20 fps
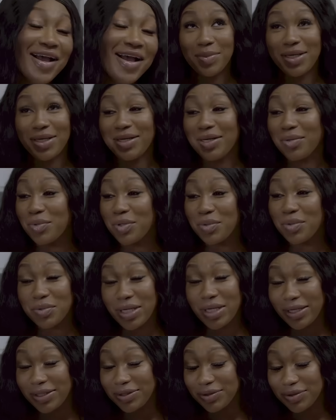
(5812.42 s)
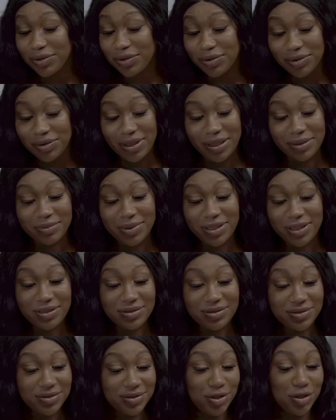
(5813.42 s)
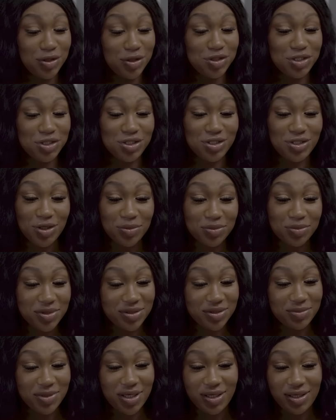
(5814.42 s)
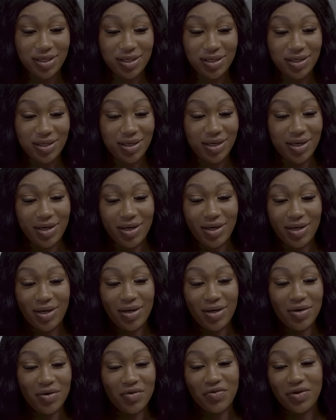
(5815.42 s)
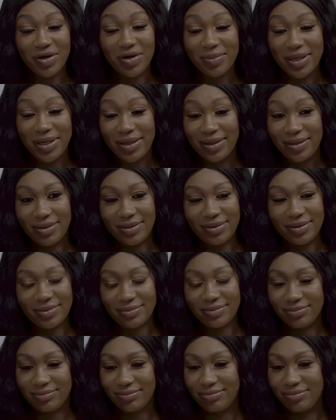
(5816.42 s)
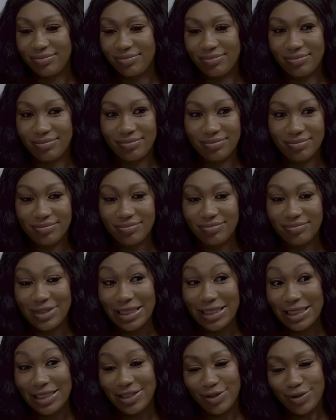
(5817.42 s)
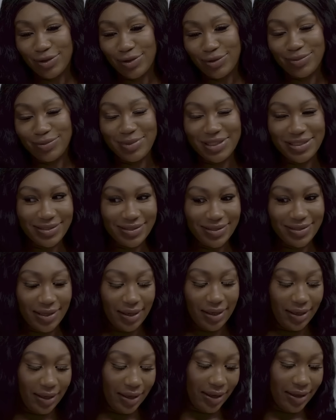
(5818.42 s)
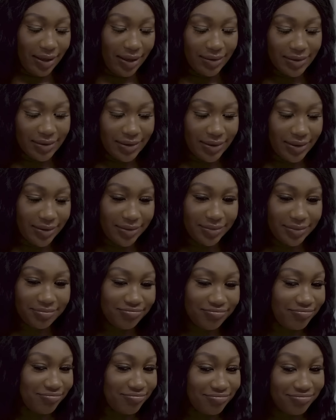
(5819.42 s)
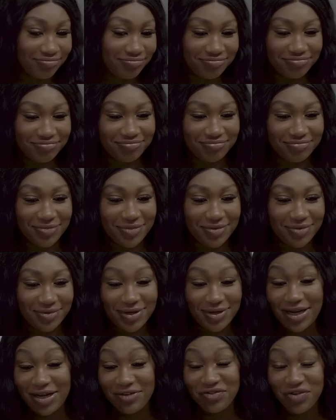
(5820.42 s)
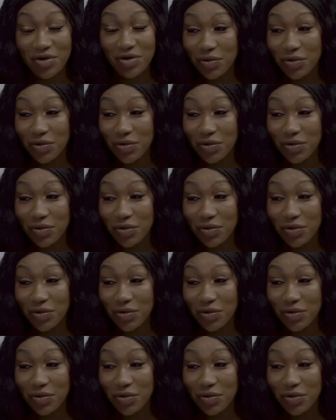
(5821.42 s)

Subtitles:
My dear, what would I do? I mean, Josh dumped me over my little mistake and life